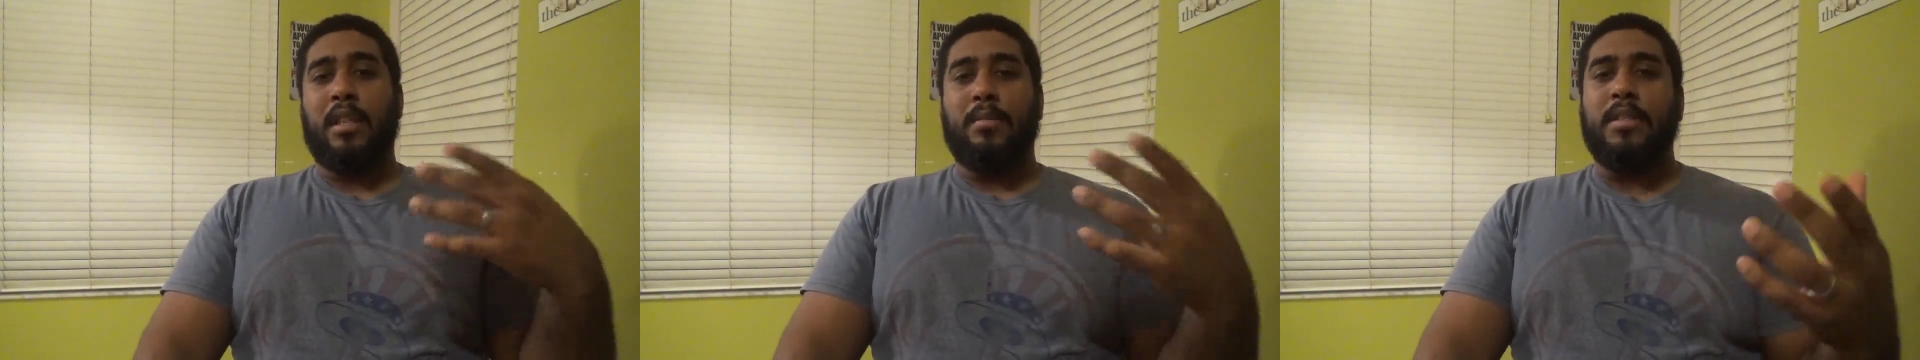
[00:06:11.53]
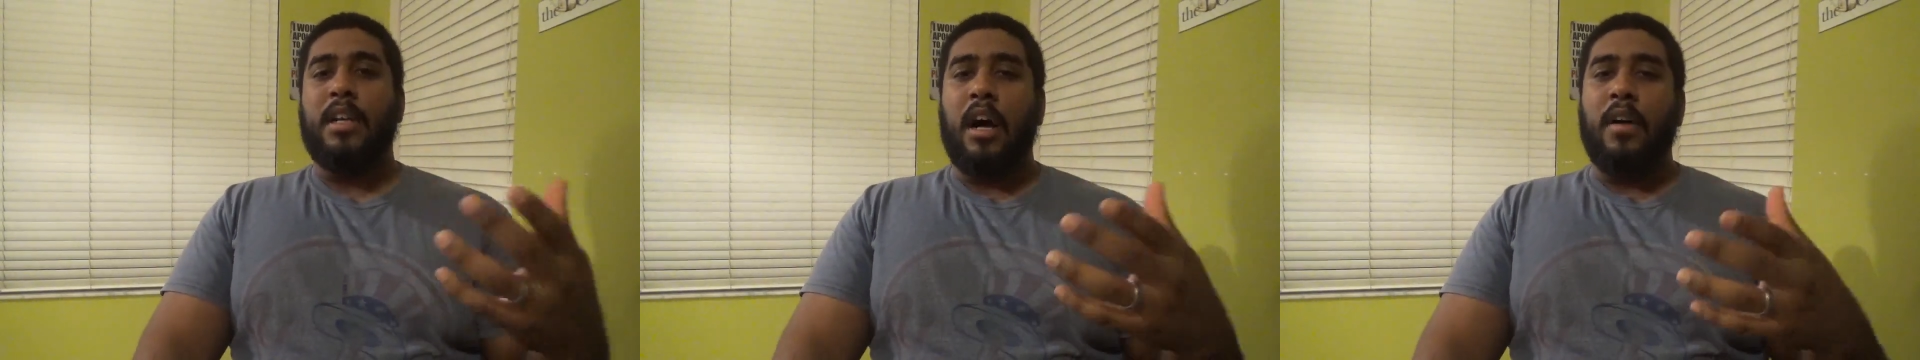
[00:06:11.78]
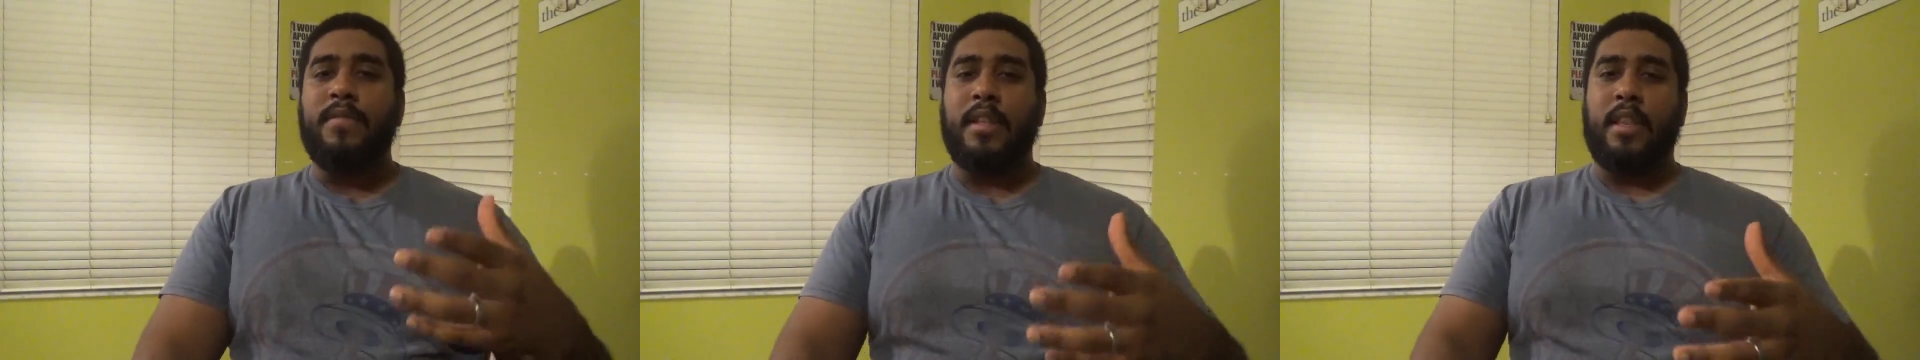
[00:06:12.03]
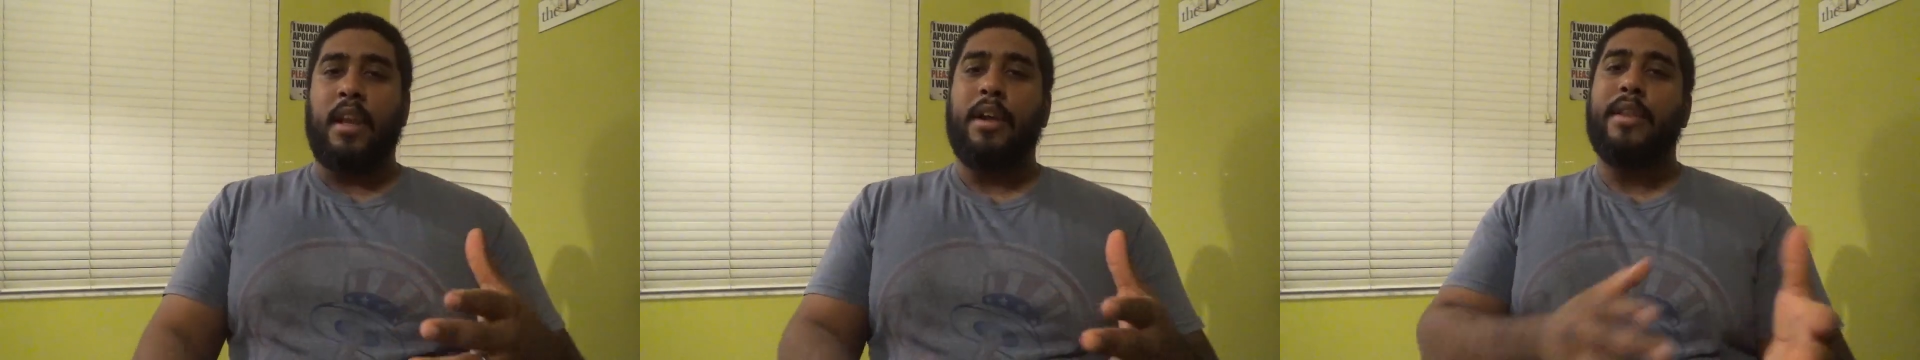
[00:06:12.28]
and themselves
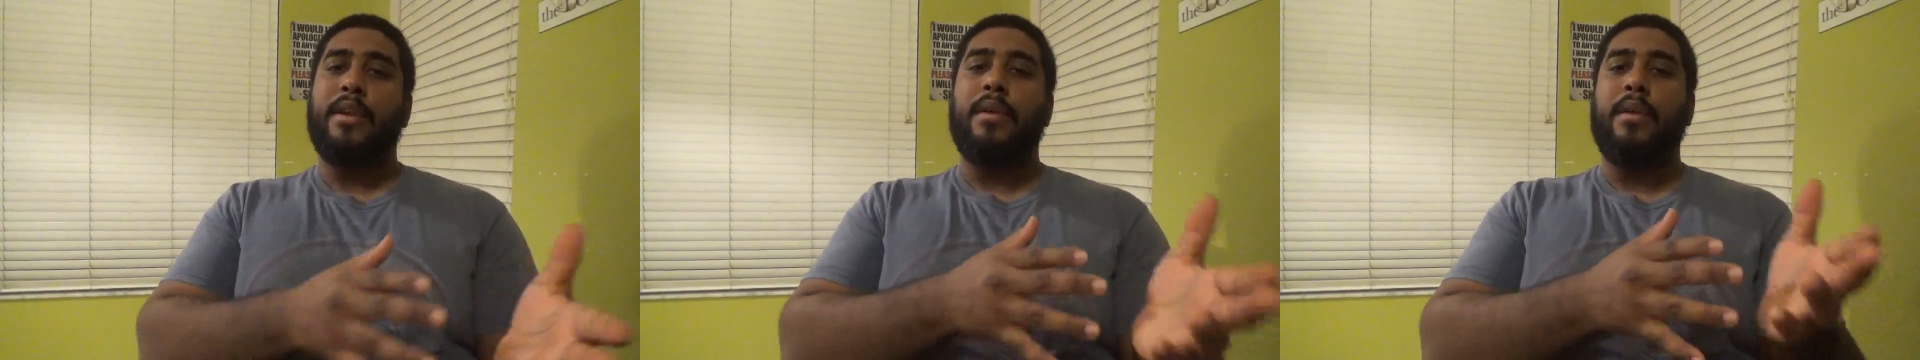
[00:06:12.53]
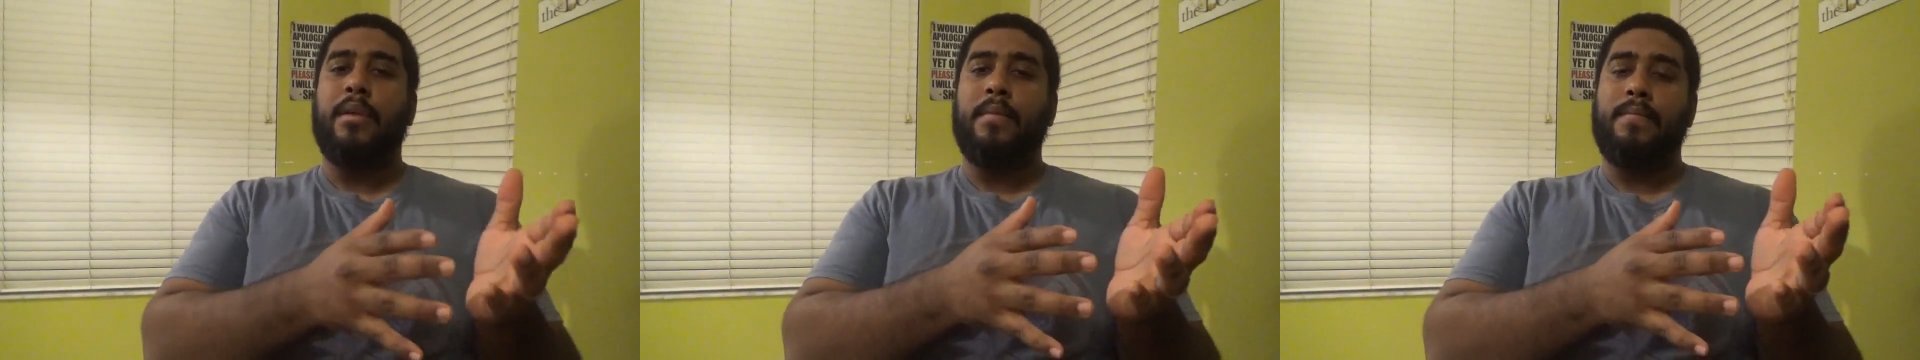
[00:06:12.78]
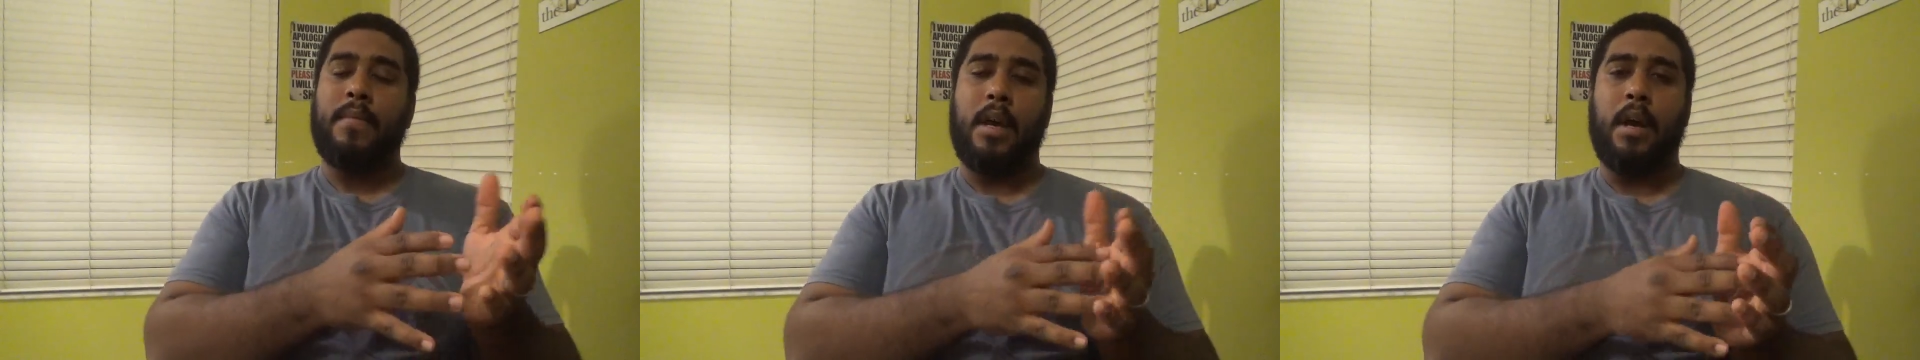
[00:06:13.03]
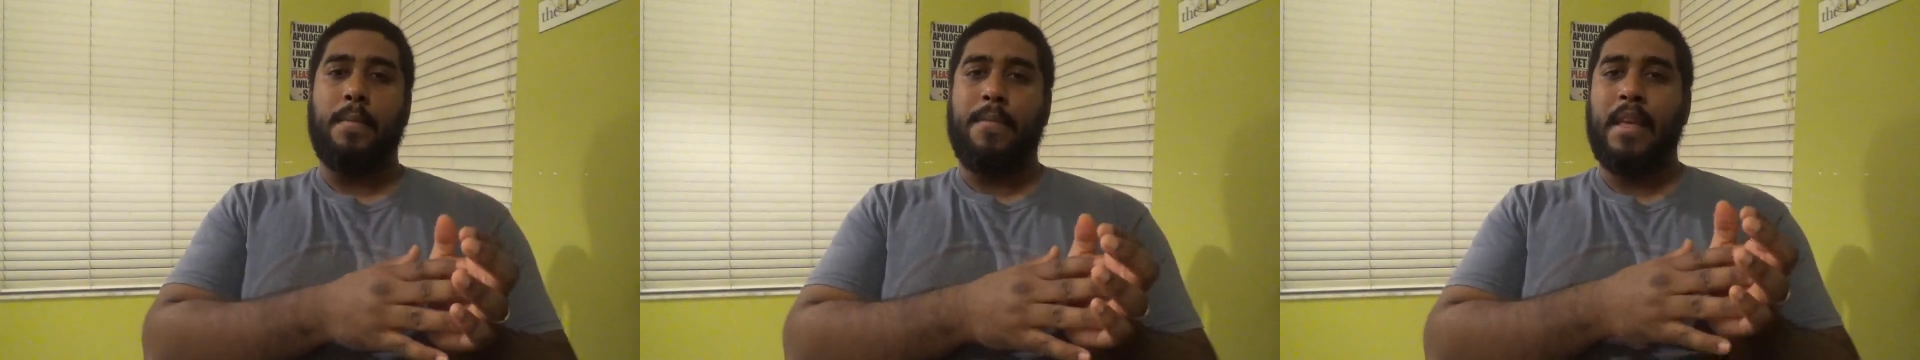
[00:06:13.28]
and their little
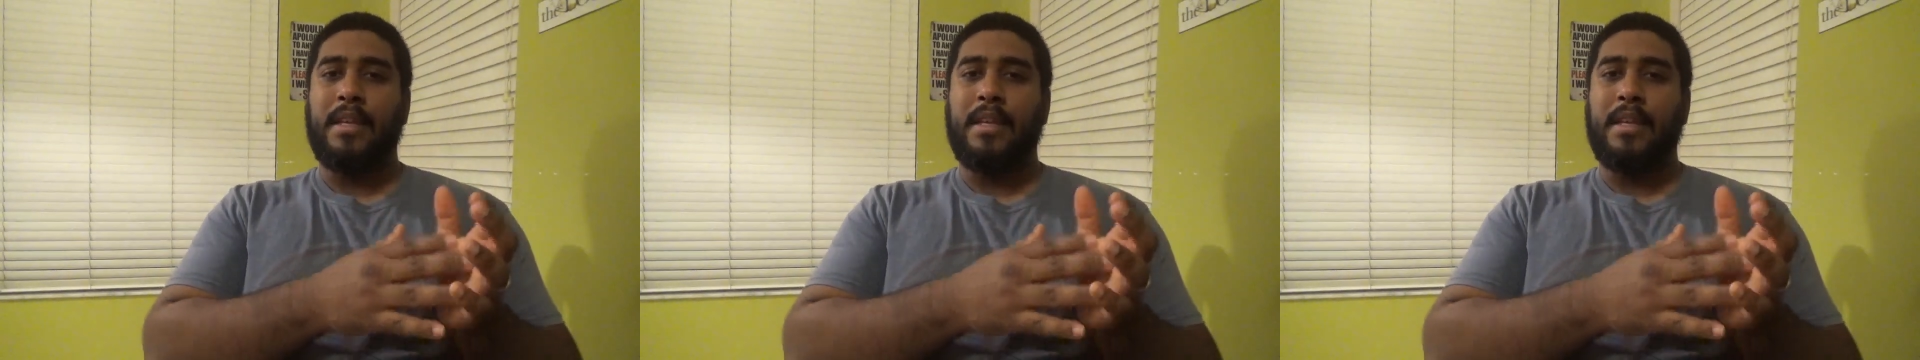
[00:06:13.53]
um,